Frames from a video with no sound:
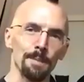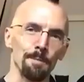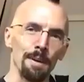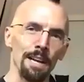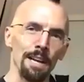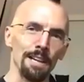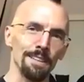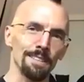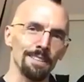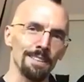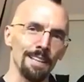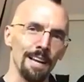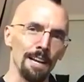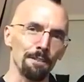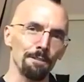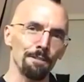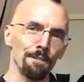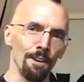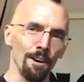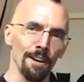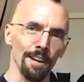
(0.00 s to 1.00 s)
about not
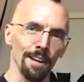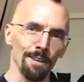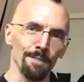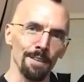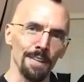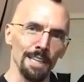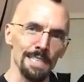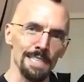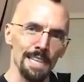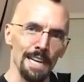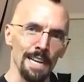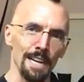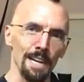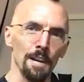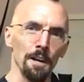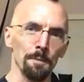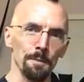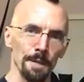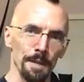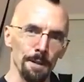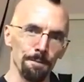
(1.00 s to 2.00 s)
falling because they had a
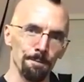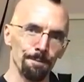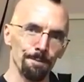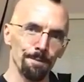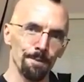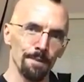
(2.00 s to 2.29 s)
helmet on.